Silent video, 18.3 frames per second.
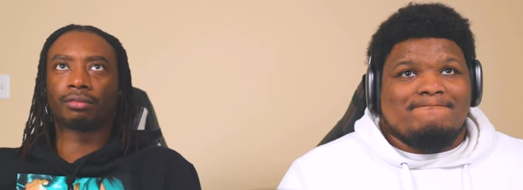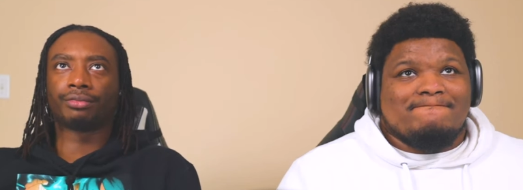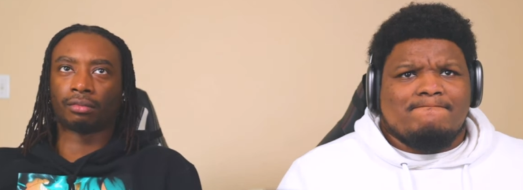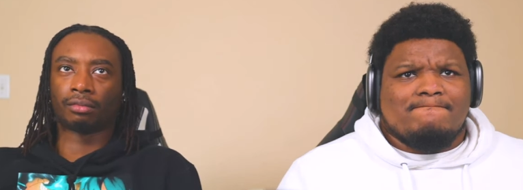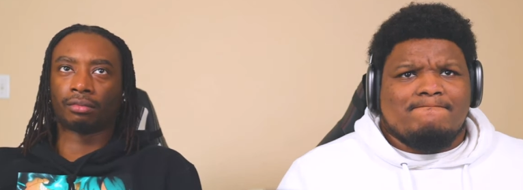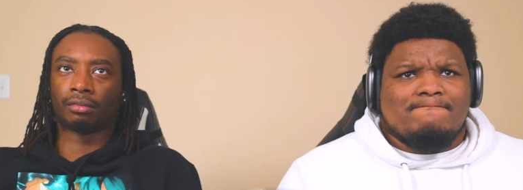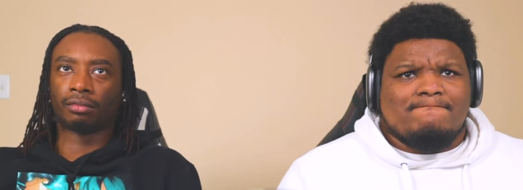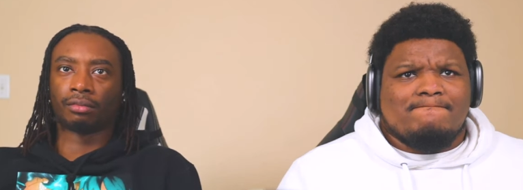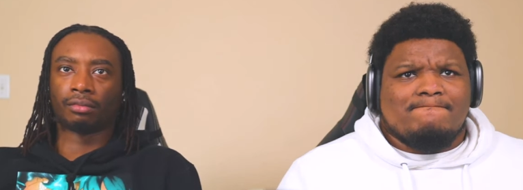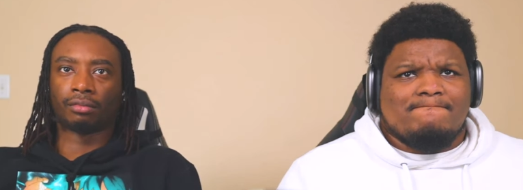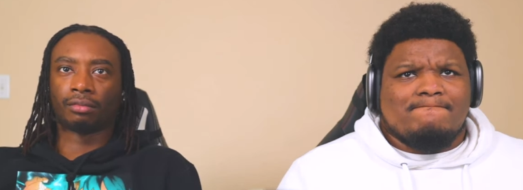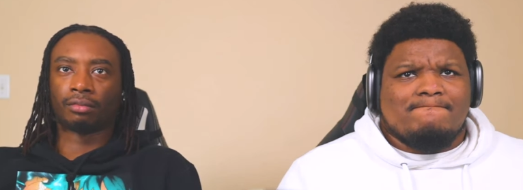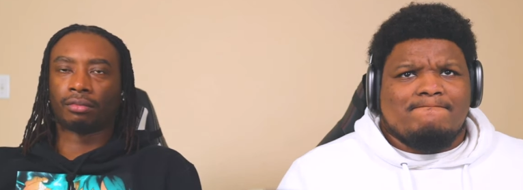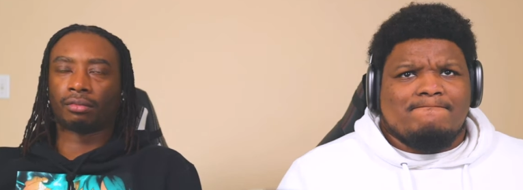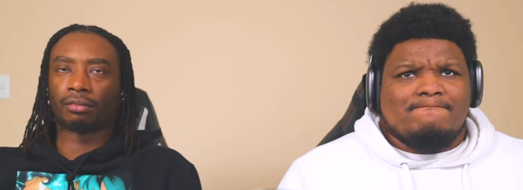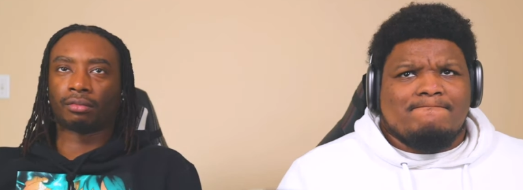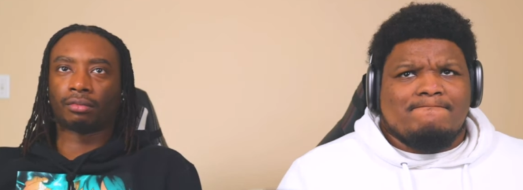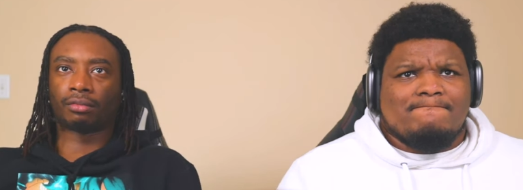
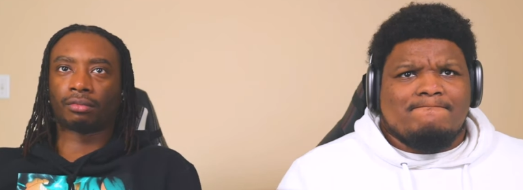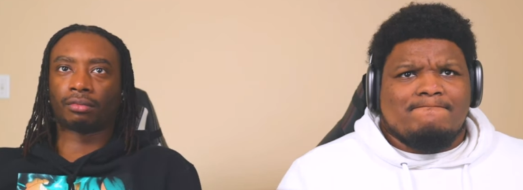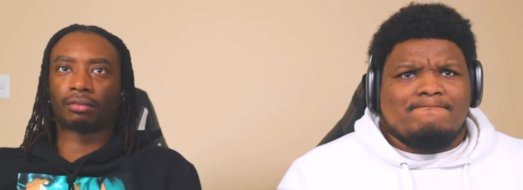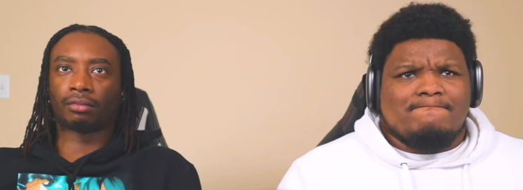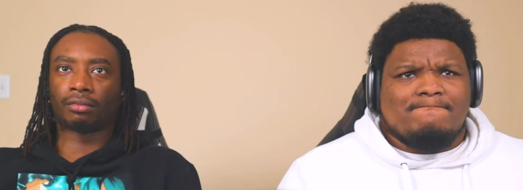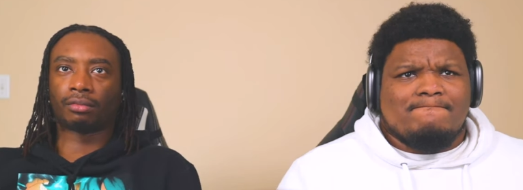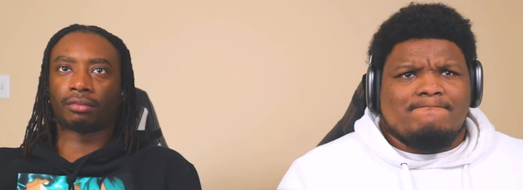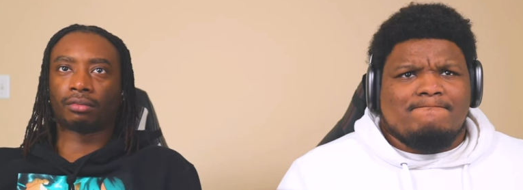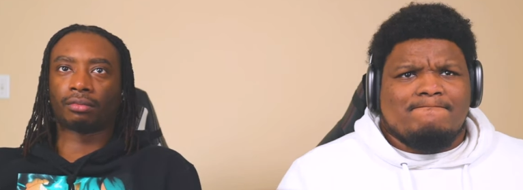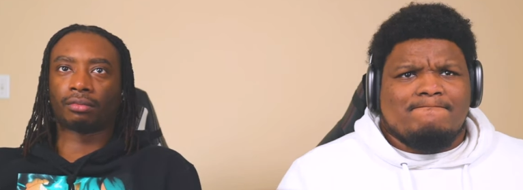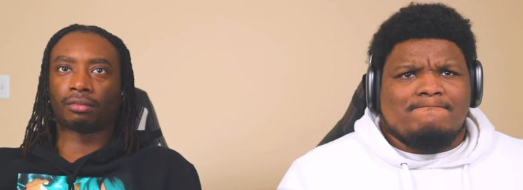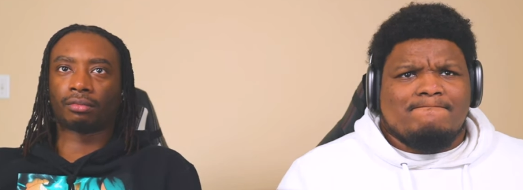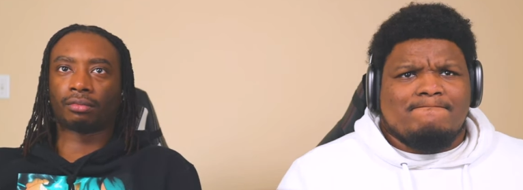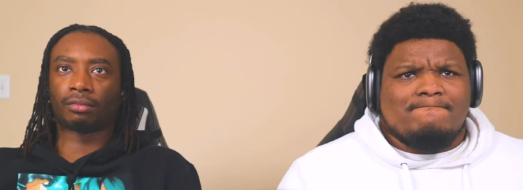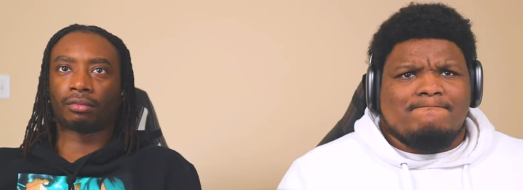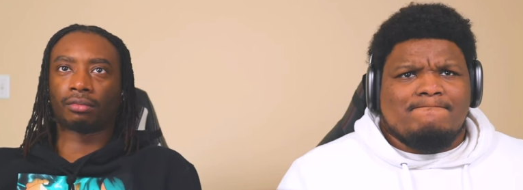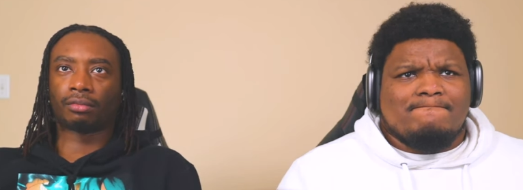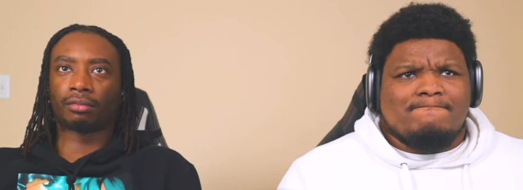
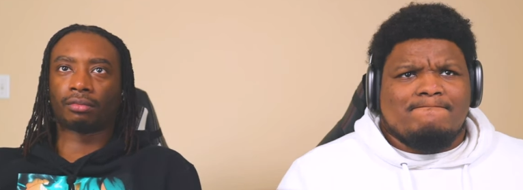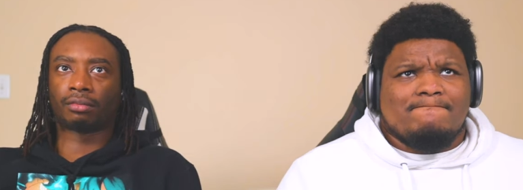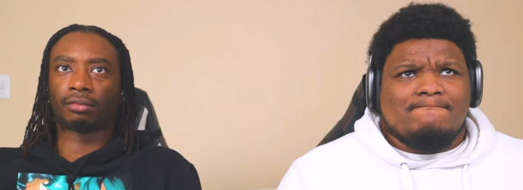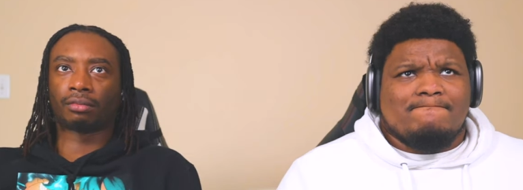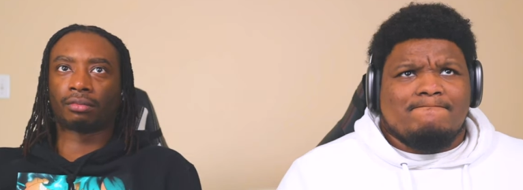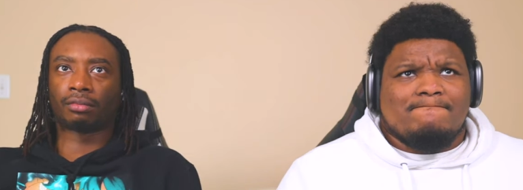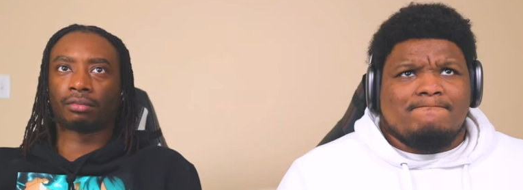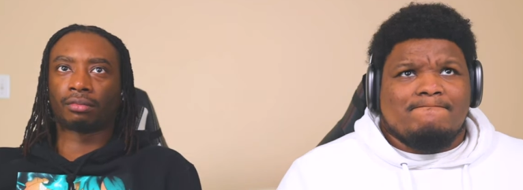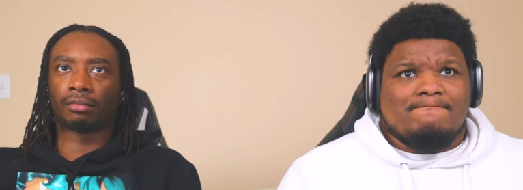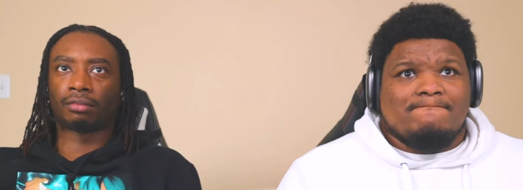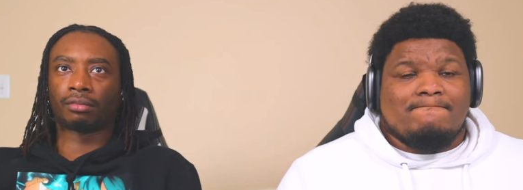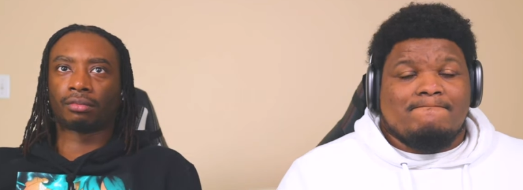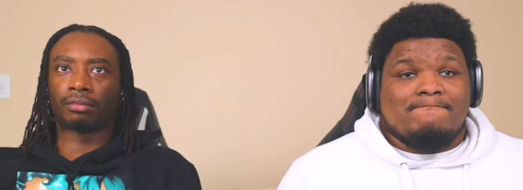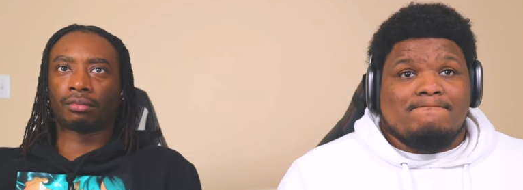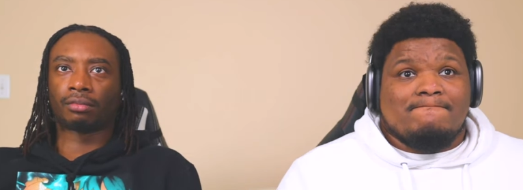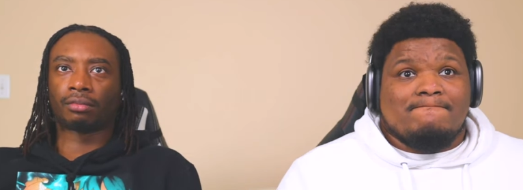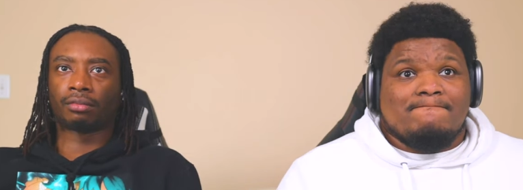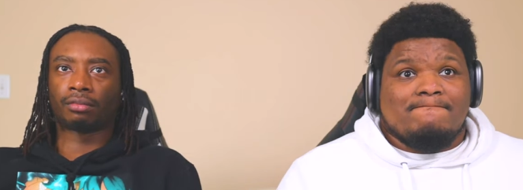
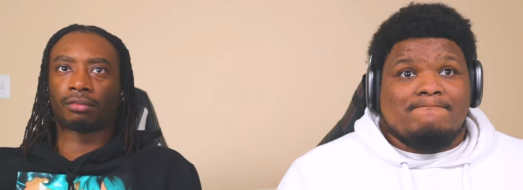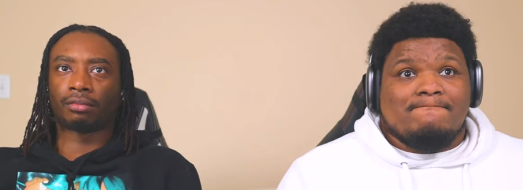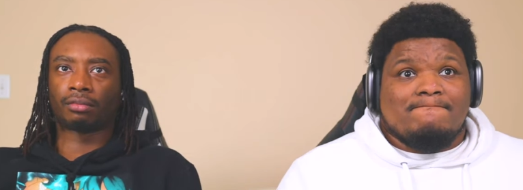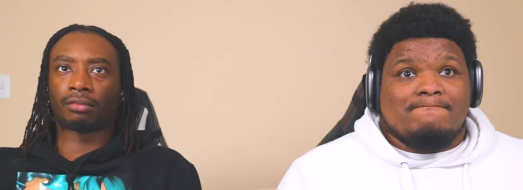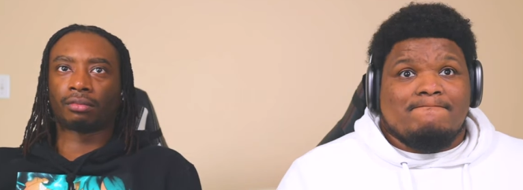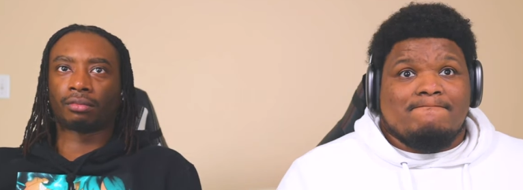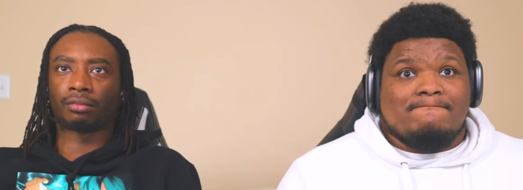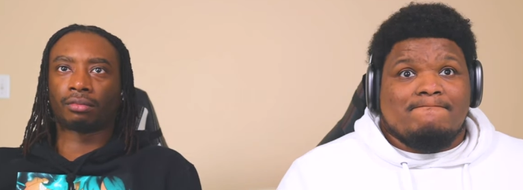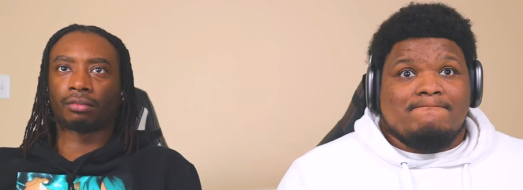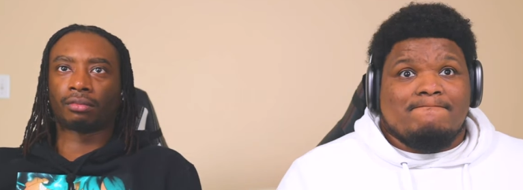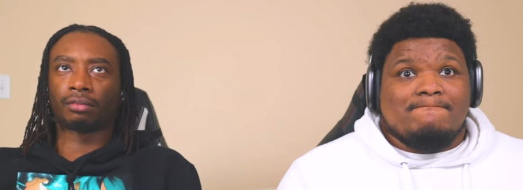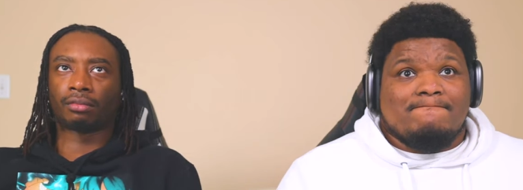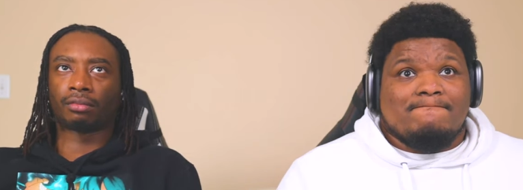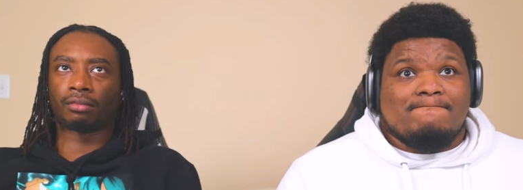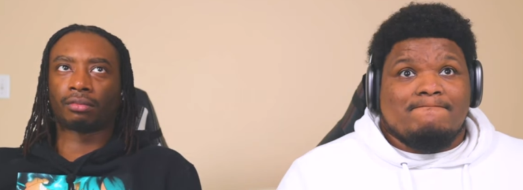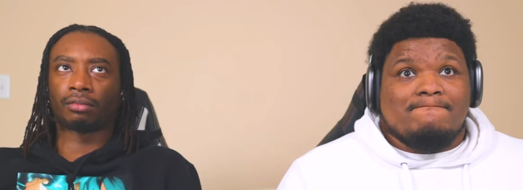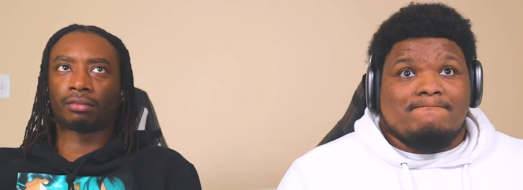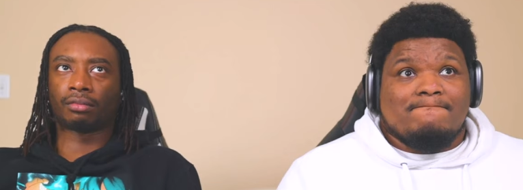
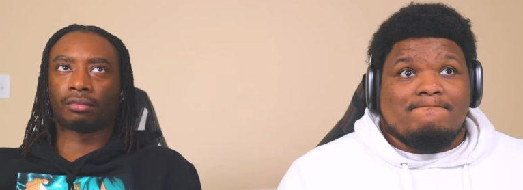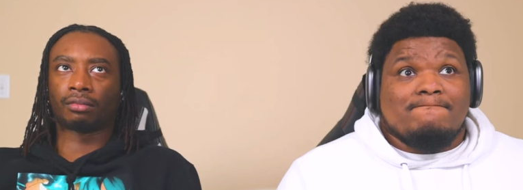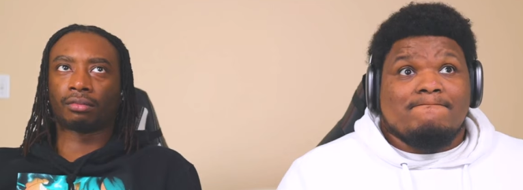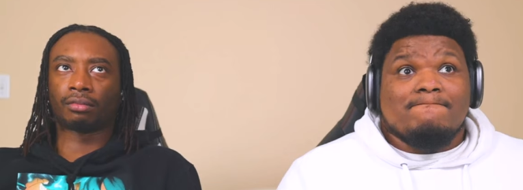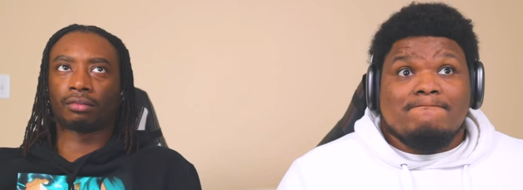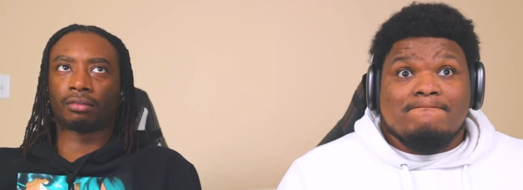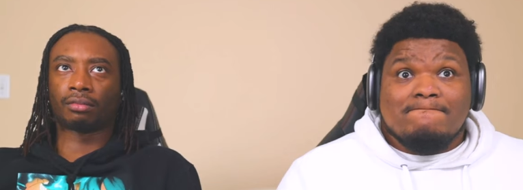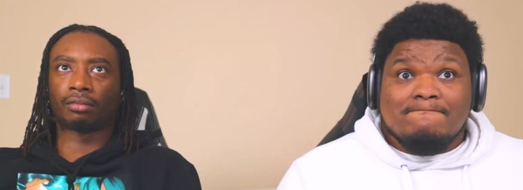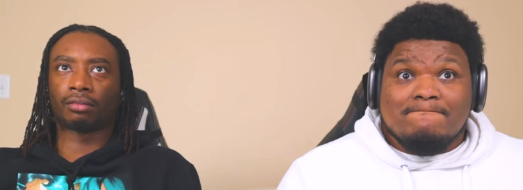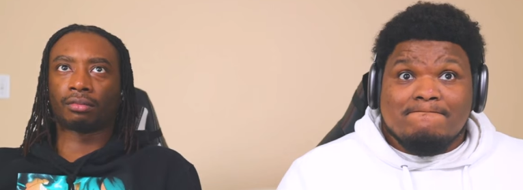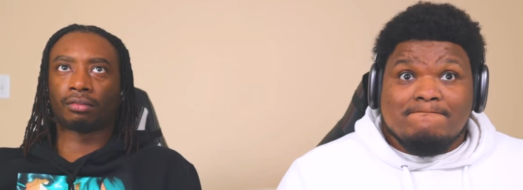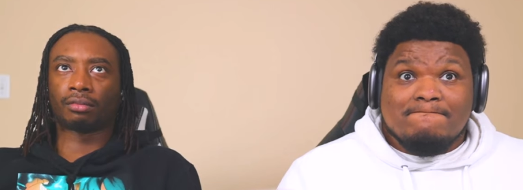[no speech]